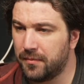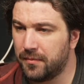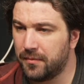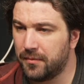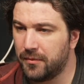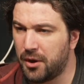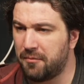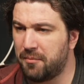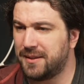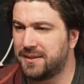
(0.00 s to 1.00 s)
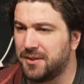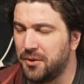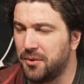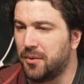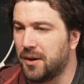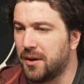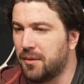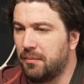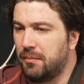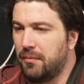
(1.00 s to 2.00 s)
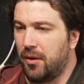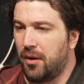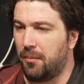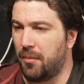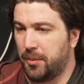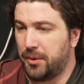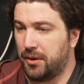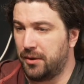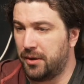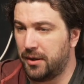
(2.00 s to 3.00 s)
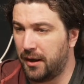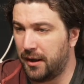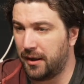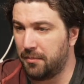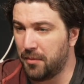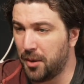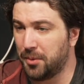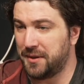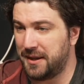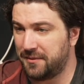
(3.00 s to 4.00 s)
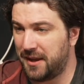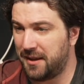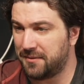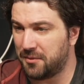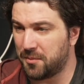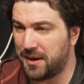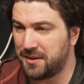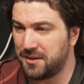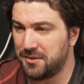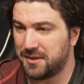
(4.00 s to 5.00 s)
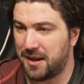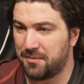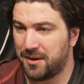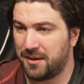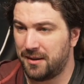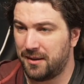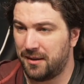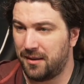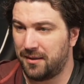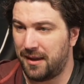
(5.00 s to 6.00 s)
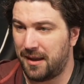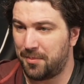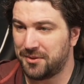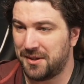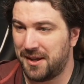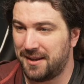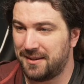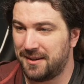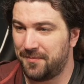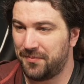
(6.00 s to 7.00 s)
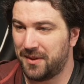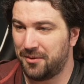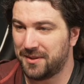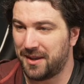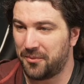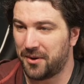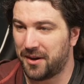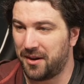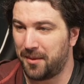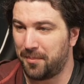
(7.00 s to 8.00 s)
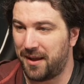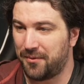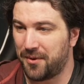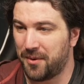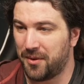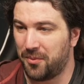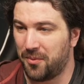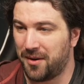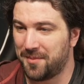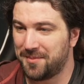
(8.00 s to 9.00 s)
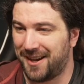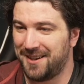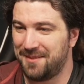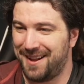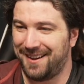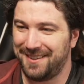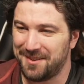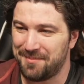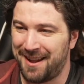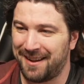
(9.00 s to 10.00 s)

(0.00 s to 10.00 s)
You have mates who were mobile native devs and were made to use Xamarin. They absolutely hated it. It was like working on a platform with one arm tied behind your back.